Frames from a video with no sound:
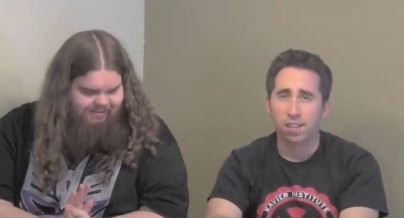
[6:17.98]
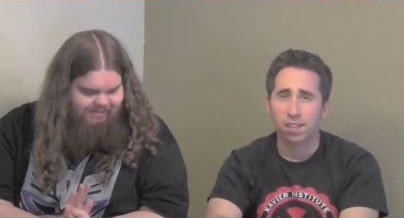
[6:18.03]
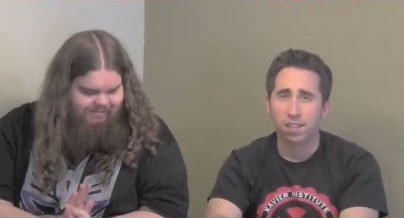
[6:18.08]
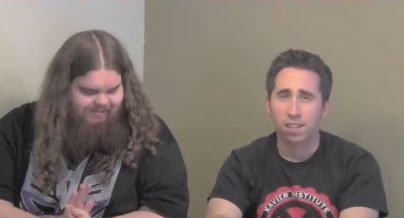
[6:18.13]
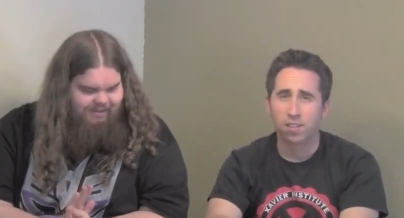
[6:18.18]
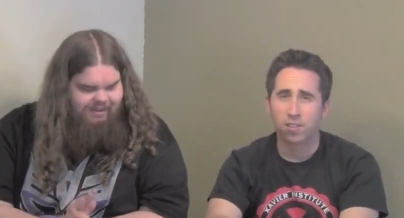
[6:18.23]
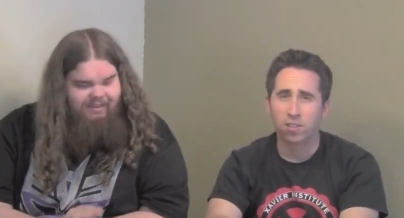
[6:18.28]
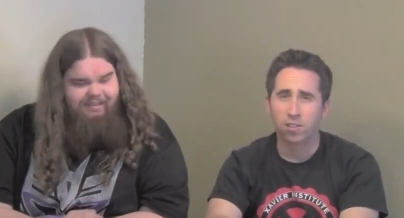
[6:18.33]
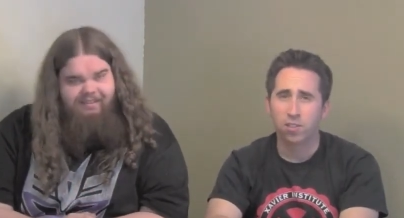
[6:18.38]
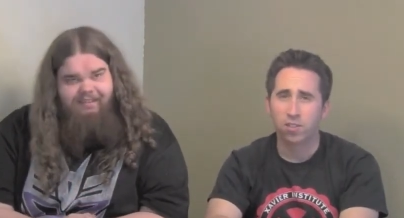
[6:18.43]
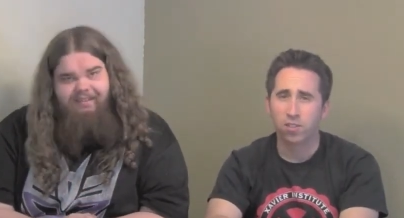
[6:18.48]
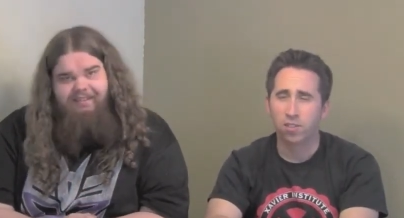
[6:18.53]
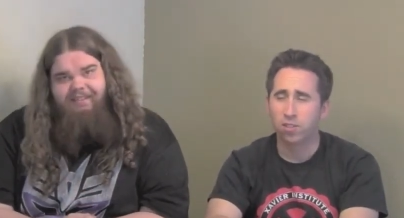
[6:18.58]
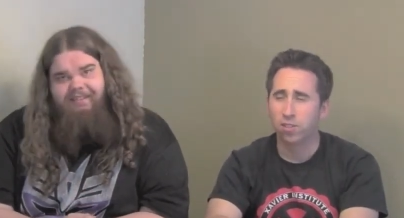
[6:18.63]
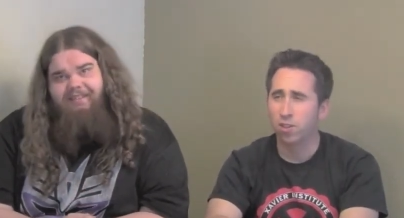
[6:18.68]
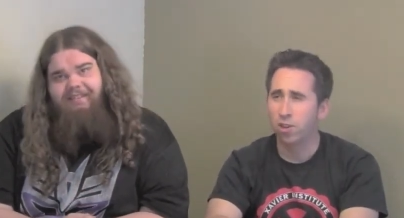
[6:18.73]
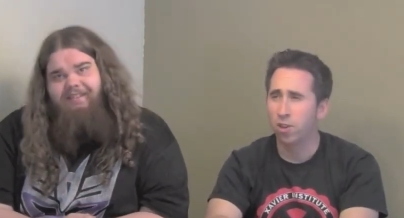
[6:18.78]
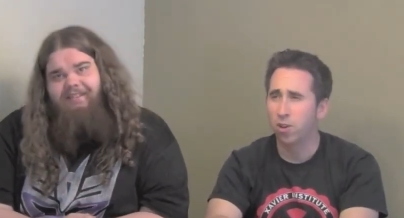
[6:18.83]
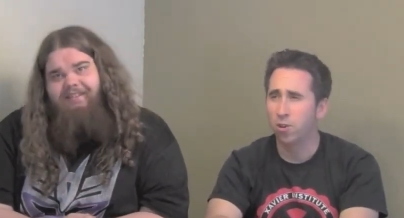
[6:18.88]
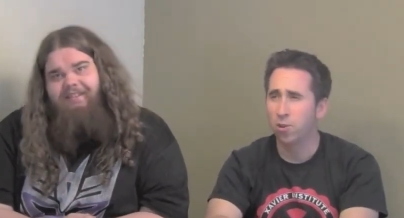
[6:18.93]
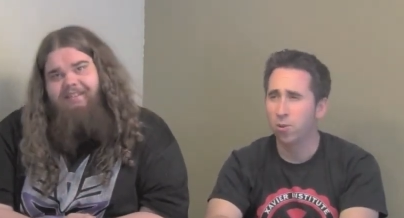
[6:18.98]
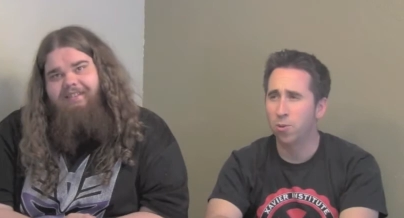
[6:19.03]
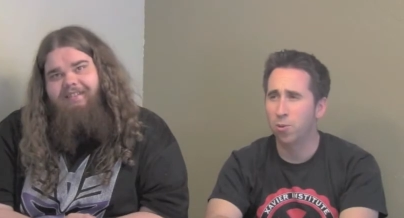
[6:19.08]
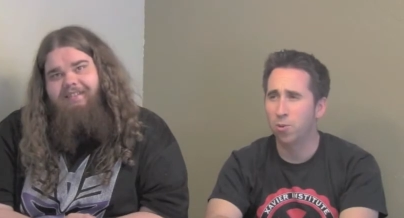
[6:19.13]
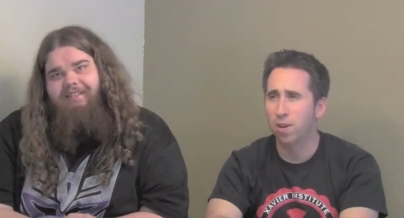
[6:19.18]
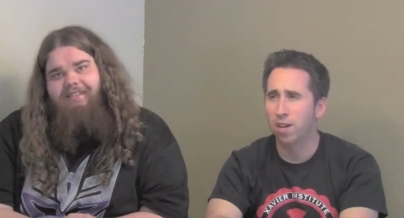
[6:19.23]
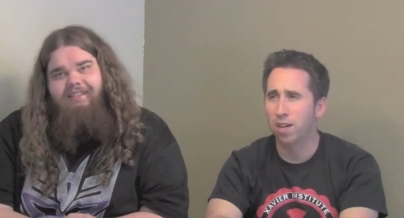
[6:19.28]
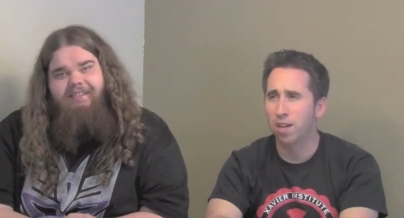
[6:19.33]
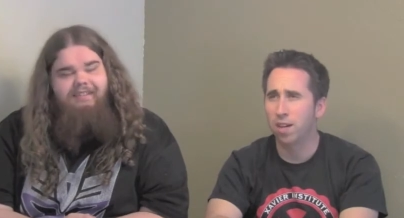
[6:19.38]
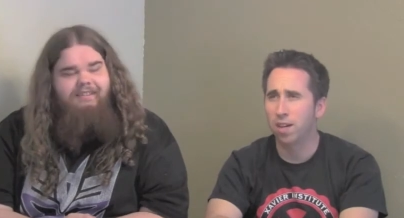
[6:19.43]
Speaker 1: What else?
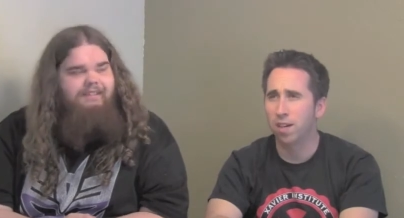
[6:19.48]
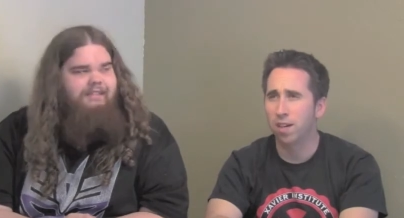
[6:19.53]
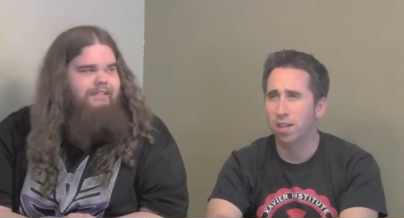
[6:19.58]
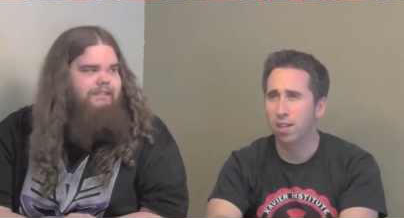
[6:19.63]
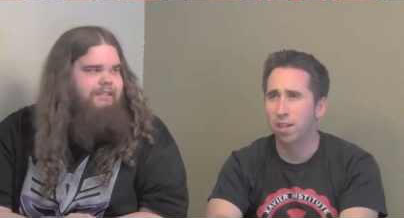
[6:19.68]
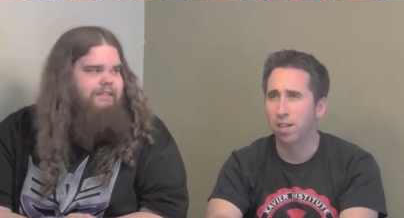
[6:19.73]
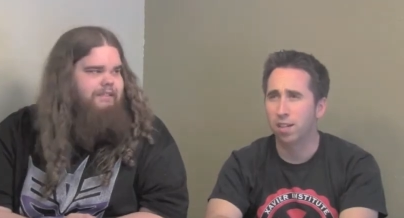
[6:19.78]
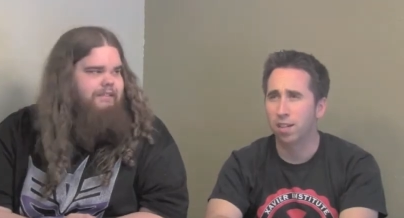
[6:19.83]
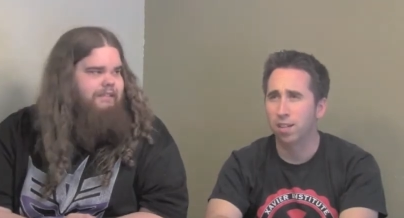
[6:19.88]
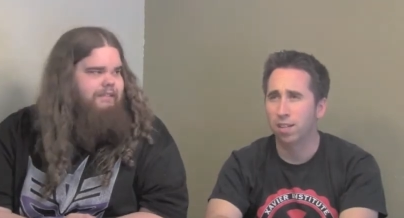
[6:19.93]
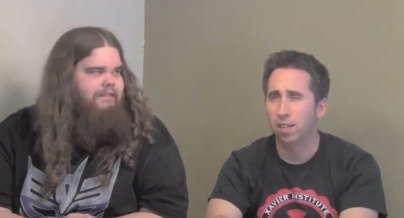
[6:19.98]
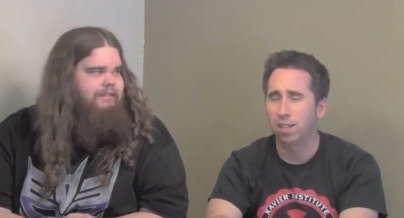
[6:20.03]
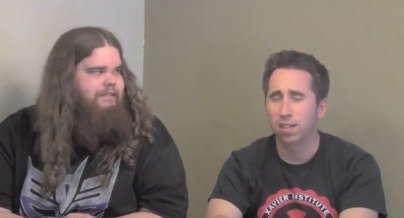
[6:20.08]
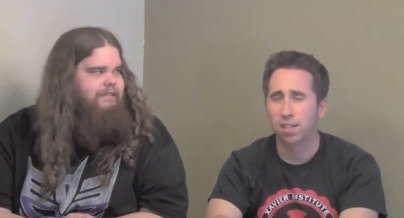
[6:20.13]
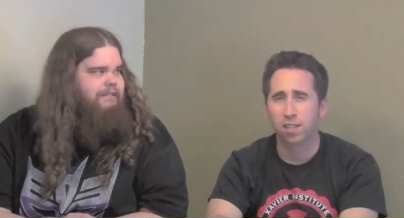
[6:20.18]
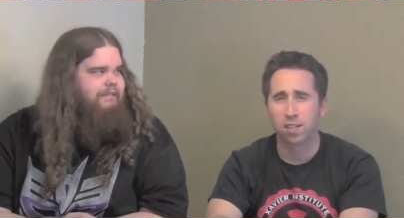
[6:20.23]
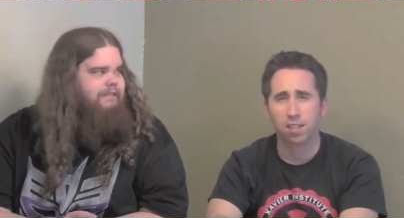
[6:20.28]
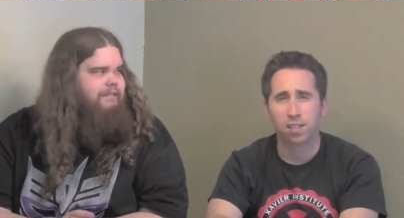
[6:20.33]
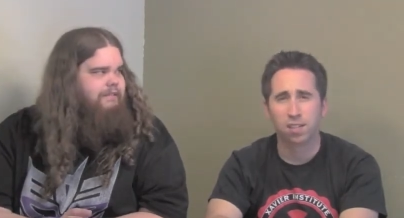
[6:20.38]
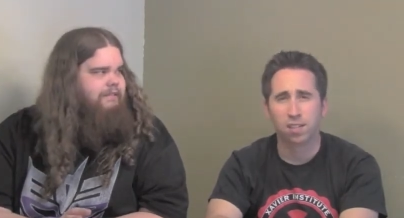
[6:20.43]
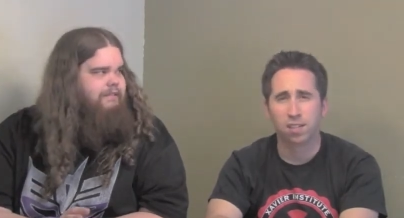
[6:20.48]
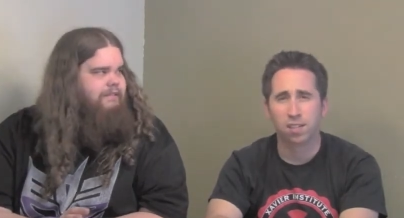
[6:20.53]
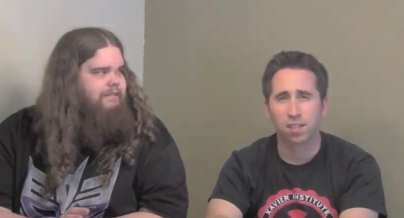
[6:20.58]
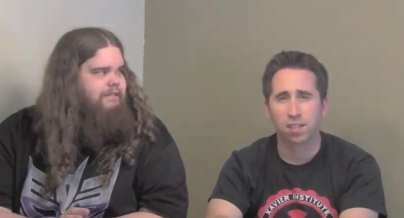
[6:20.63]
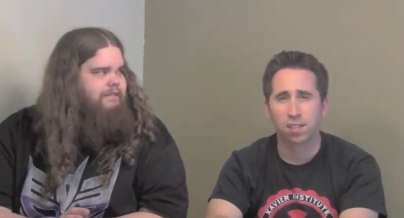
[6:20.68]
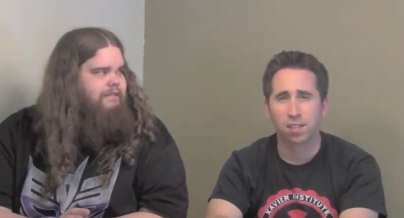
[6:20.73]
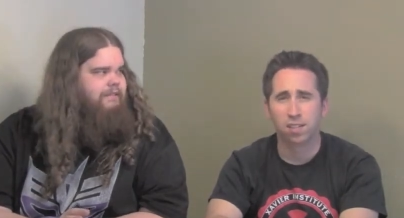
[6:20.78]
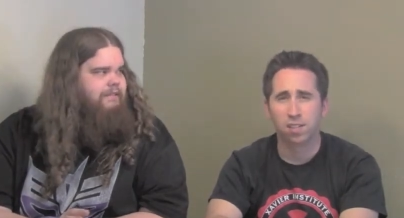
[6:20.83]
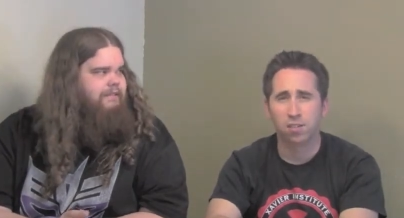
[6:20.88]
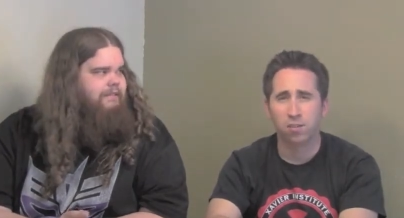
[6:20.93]
So,
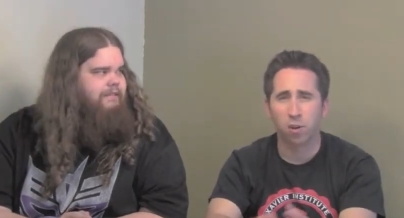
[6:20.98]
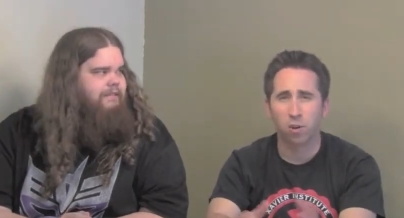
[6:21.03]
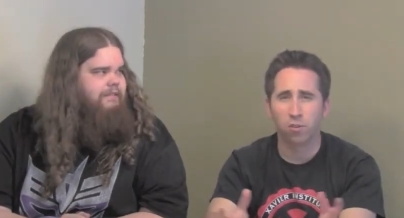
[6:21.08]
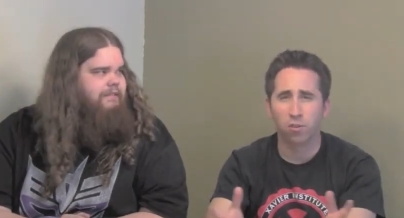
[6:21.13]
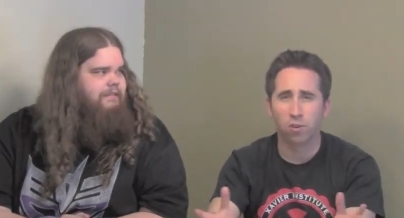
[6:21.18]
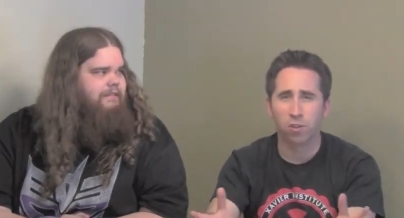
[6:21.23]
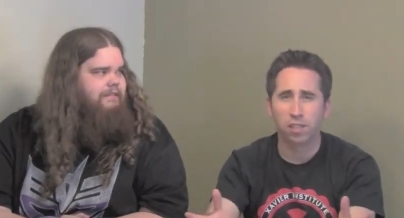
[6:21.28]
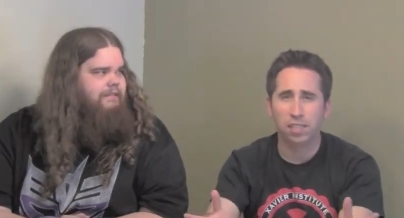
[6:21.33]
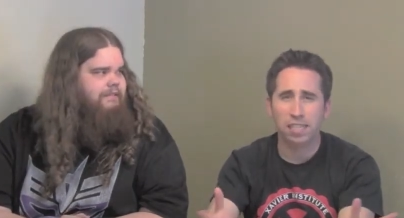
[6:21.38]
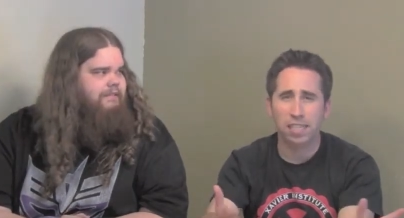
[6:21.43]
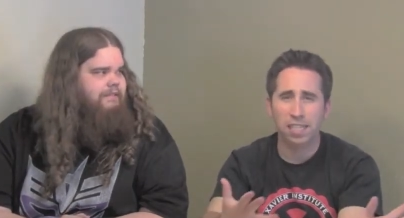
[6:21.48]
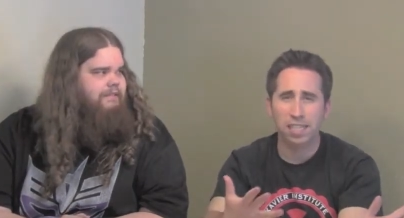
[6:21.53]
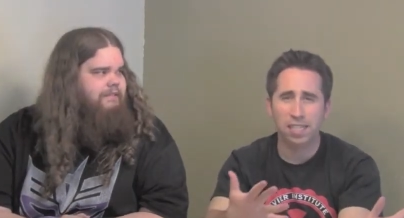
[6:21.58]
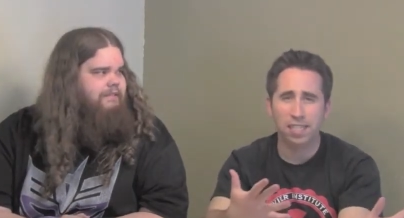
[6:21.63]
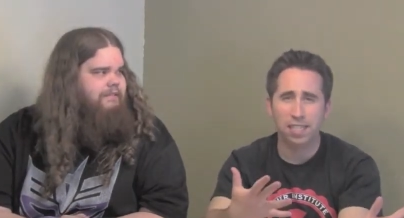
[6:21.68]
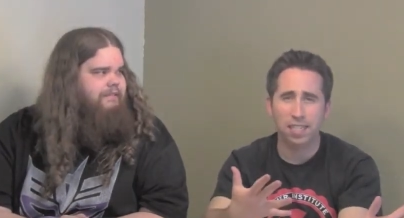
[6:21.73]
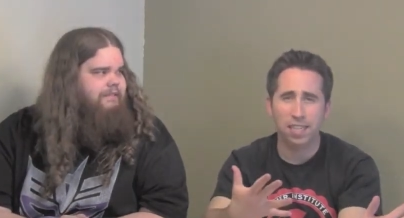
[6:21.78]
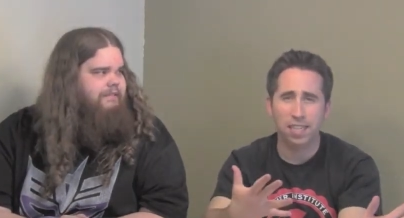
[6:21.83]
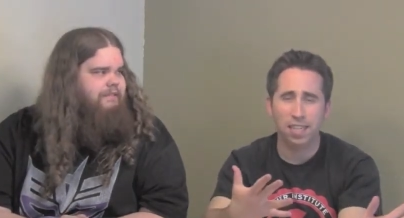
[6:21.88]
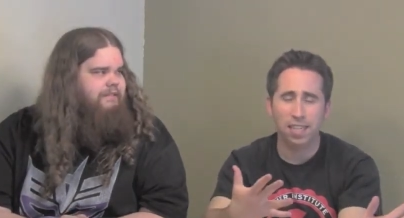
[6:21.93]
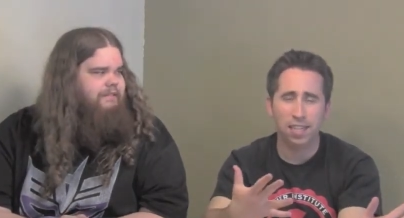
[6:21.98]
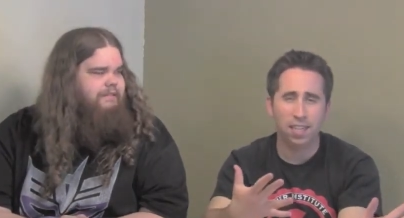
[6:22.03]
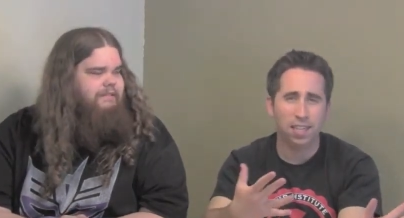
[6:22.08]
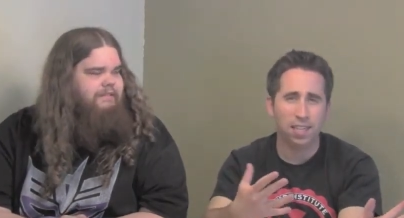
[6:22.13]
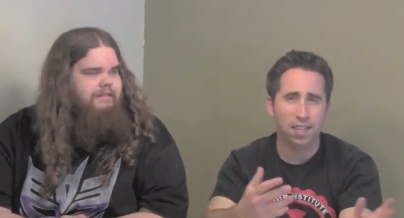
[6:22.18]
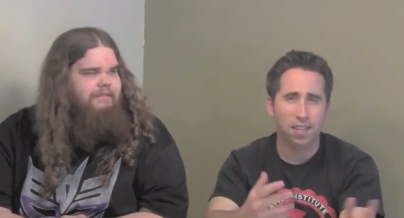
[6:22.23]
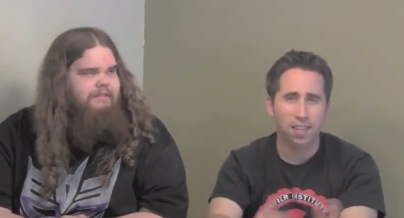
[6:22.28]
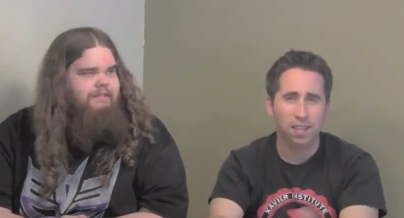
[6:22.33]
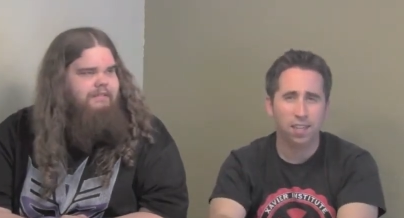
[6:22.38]
over to DC.